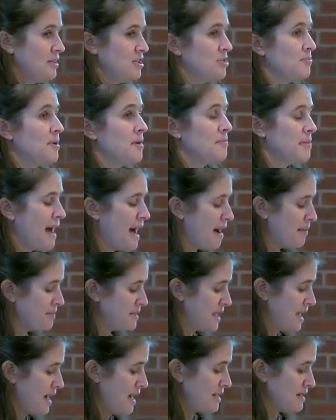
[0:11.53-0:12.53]
to be
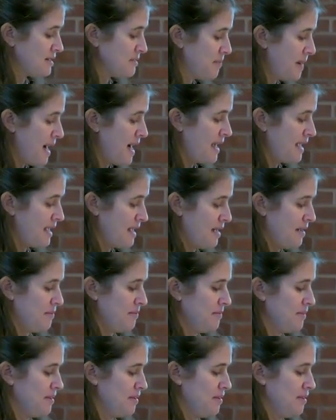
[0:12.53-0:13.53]
baptized by
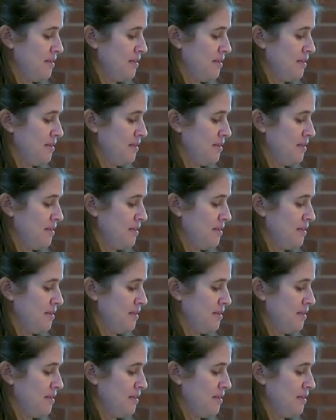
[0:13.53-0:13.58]
him.